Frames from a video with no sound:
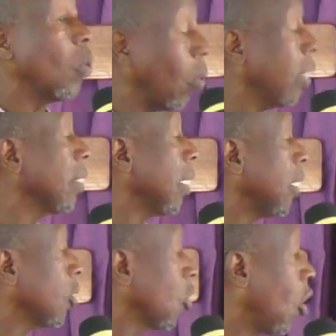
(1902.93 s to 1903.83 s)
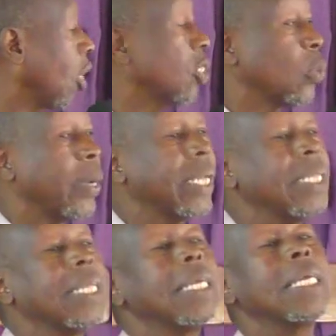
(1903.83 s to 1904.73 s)
What is God's
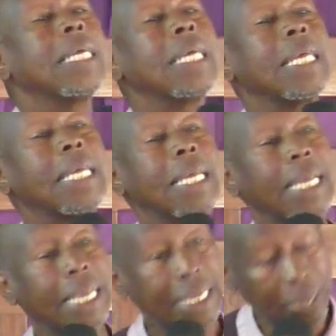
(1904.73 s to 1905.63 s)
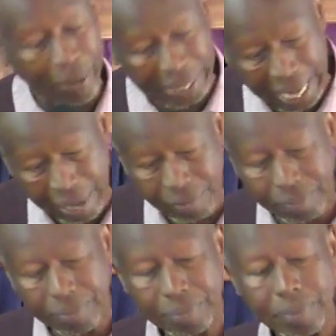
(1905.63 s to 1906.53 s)
will in our life?
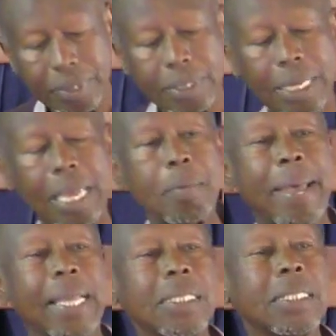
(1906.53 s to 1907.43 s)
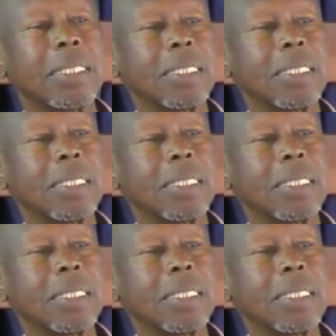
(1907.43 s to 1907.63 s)
Amen?